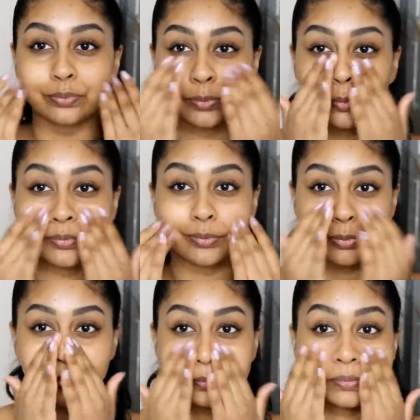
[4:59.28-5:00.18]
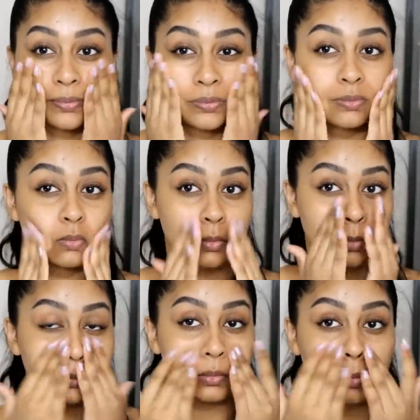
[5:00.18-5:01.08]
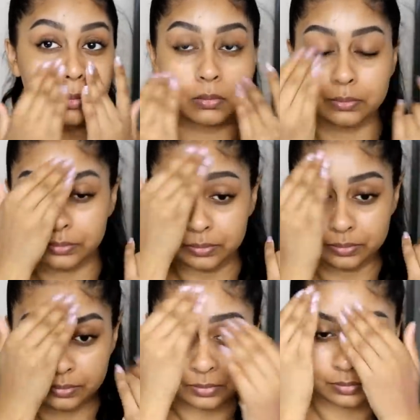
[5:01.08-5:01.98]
(no one is talking)